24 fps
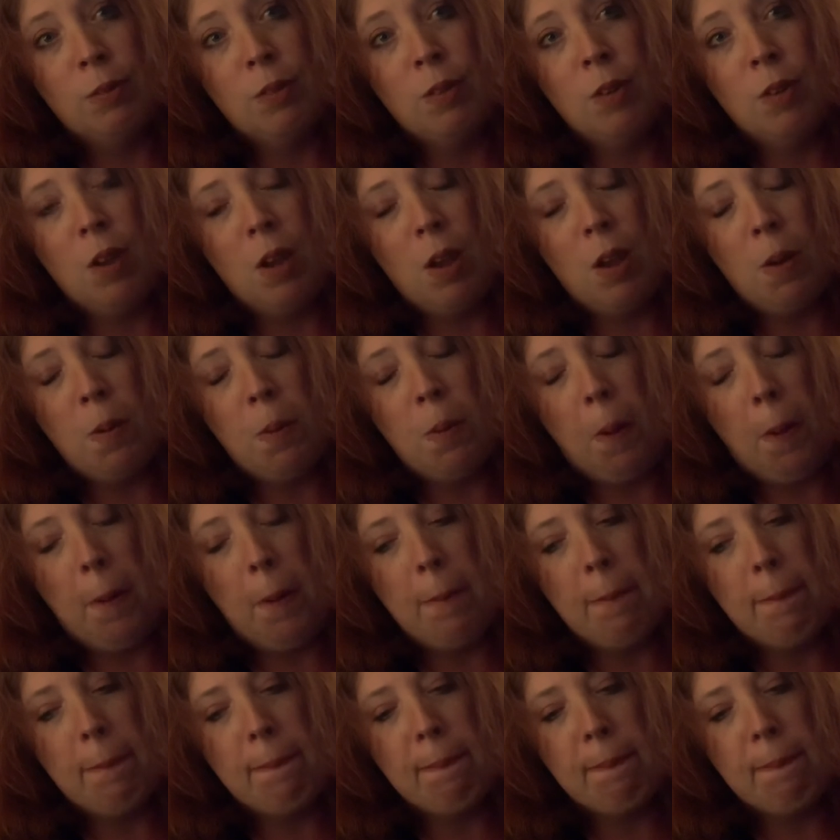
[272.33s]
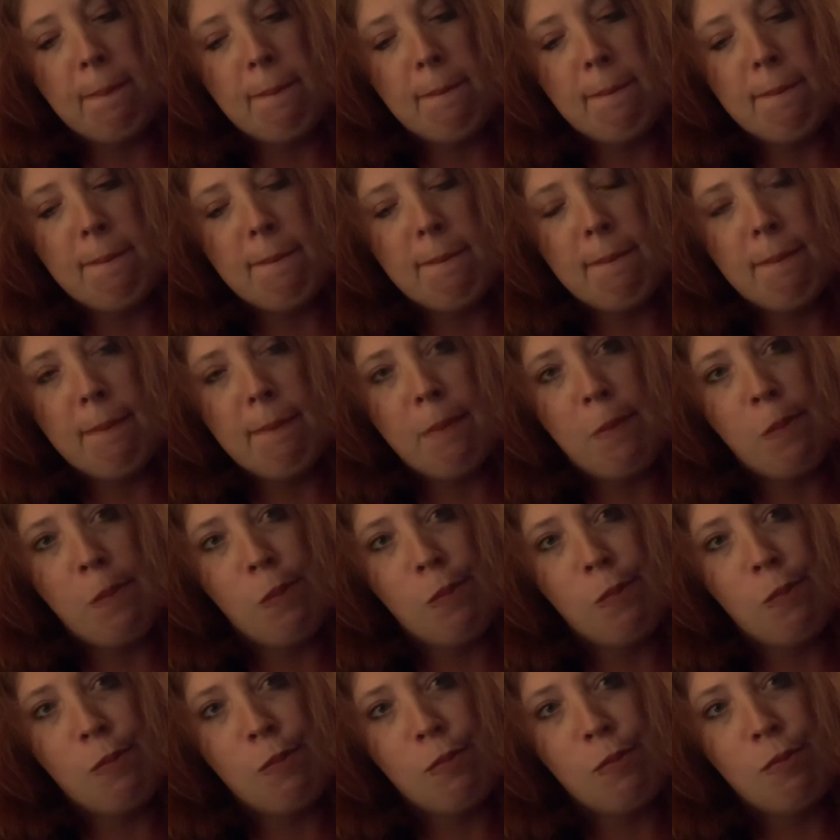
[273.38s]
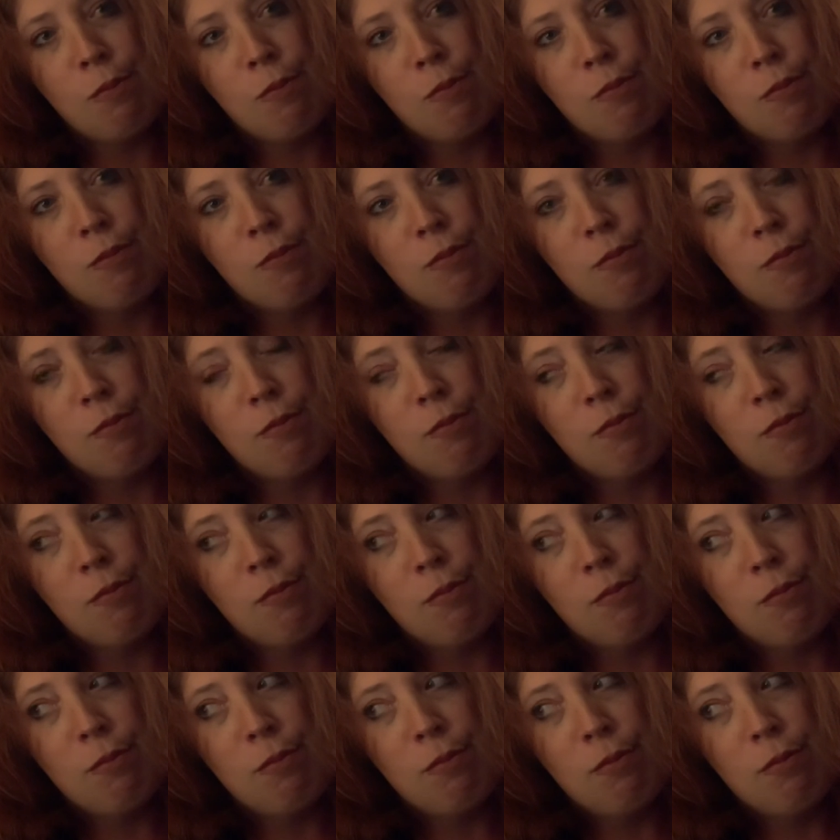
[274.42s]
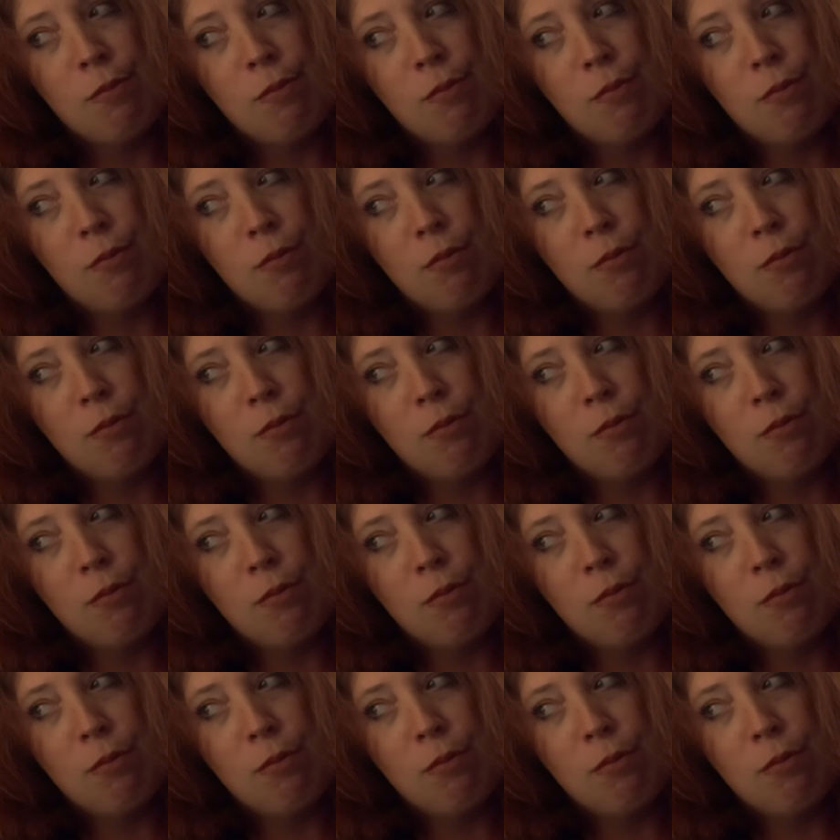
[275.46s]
No words are spoken by the person on screen.